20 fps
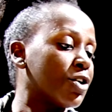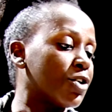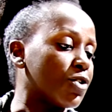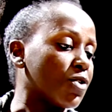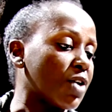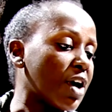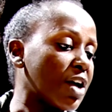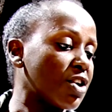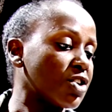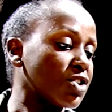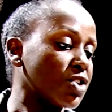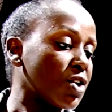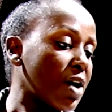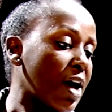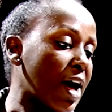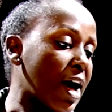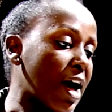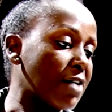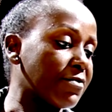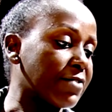You can
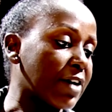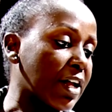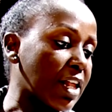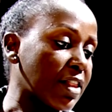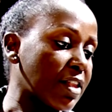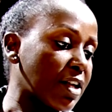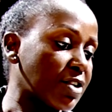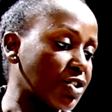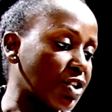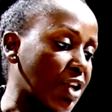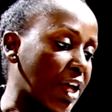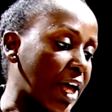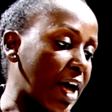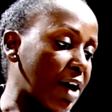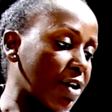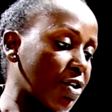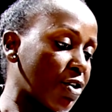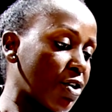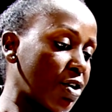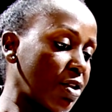also have another
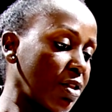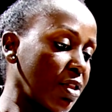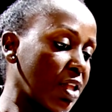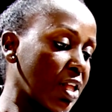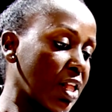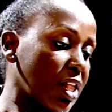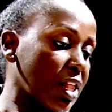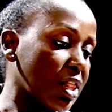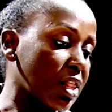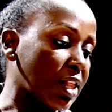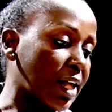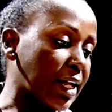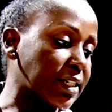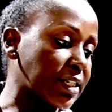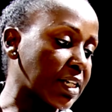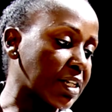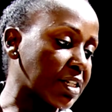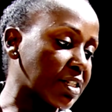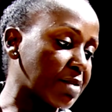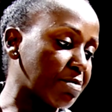triangle
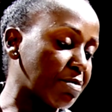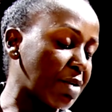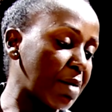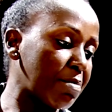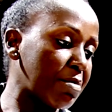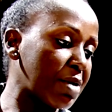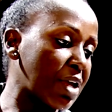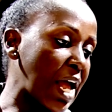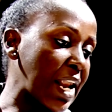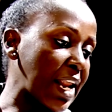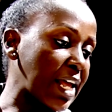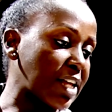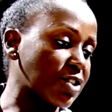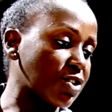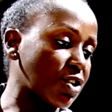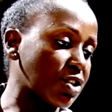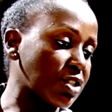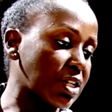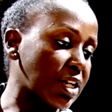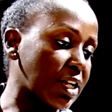that is maybe an
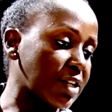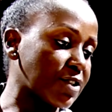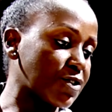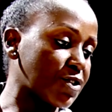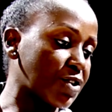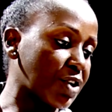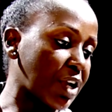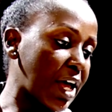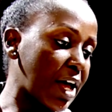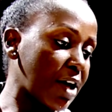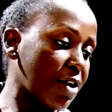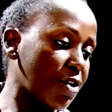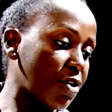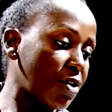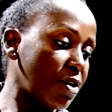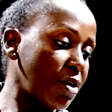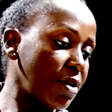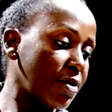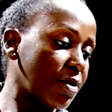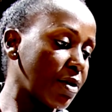isosceles
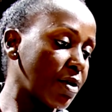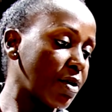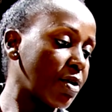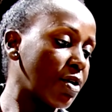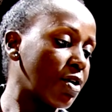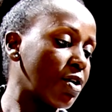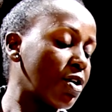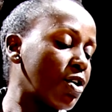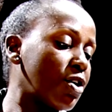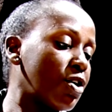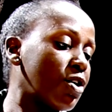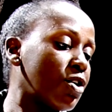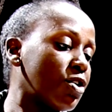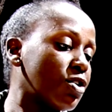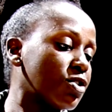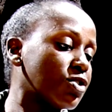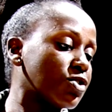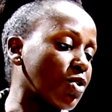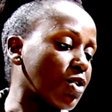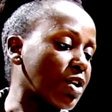triangle.
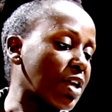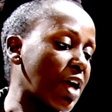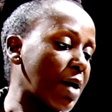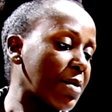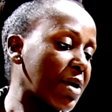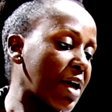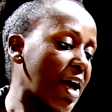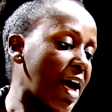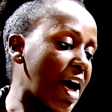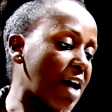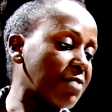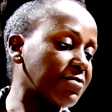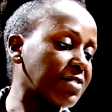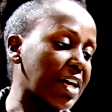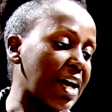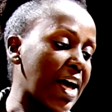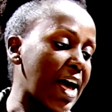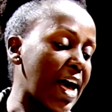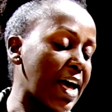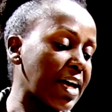So here we have
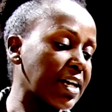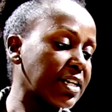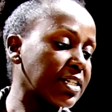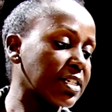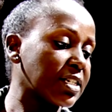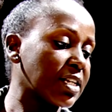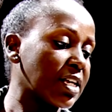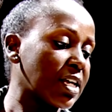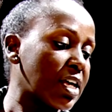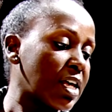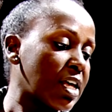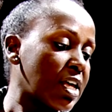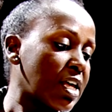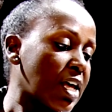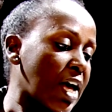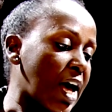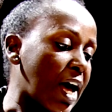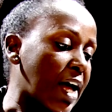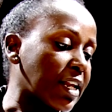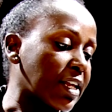the height
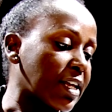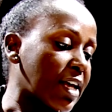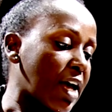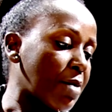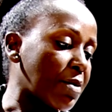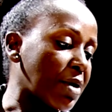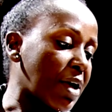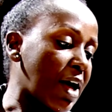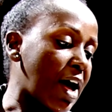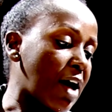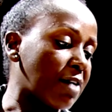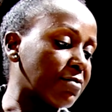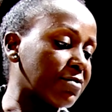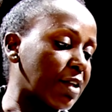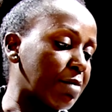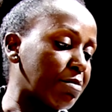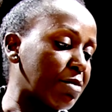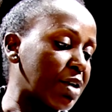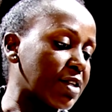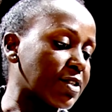and here we have
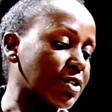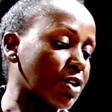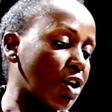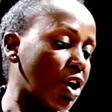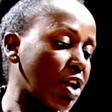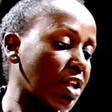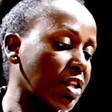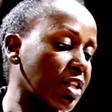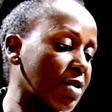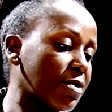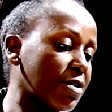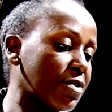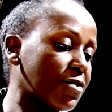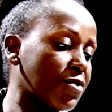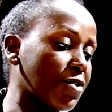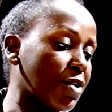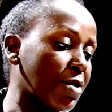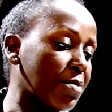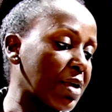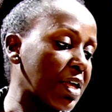the base, all the way
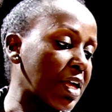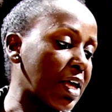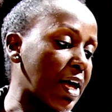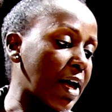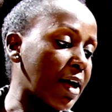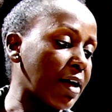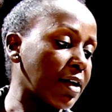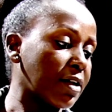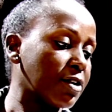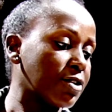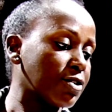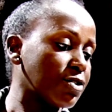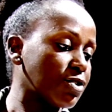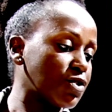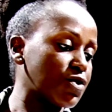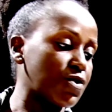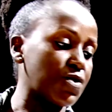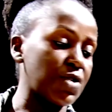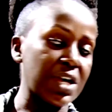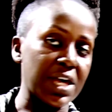from here
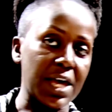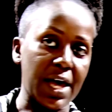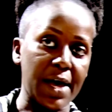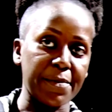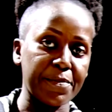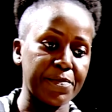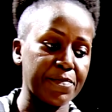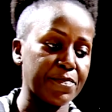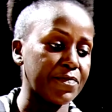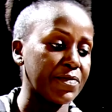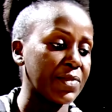to here.